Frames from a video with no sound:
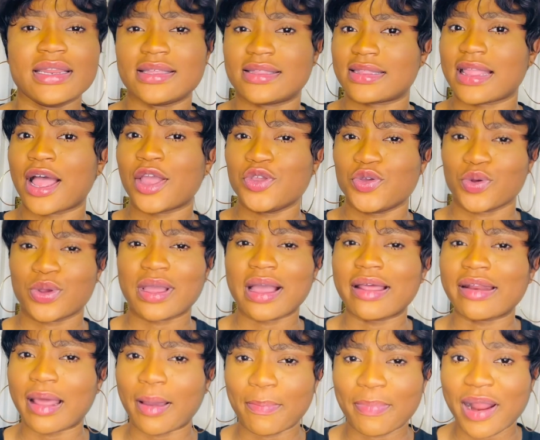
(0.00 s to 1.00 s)
is that you
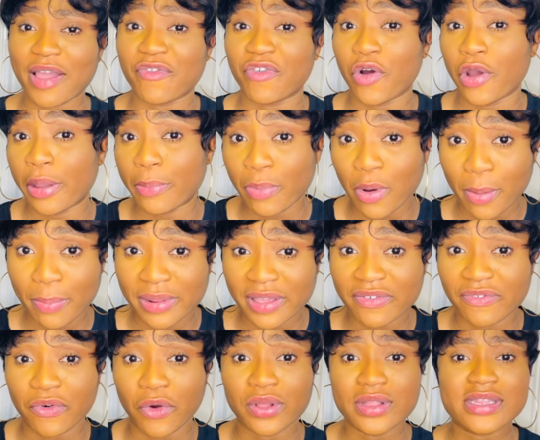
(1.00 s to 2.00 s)
can't apply for a public
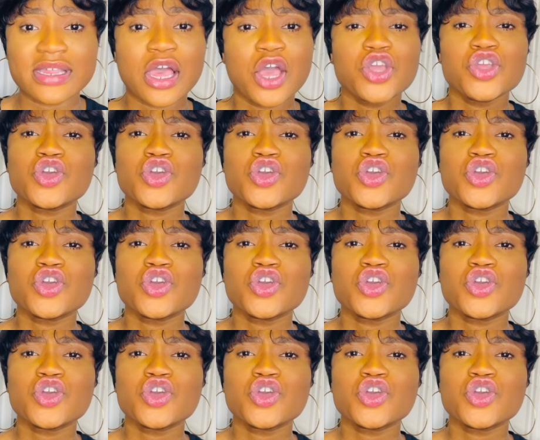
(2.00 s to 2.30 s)
fund.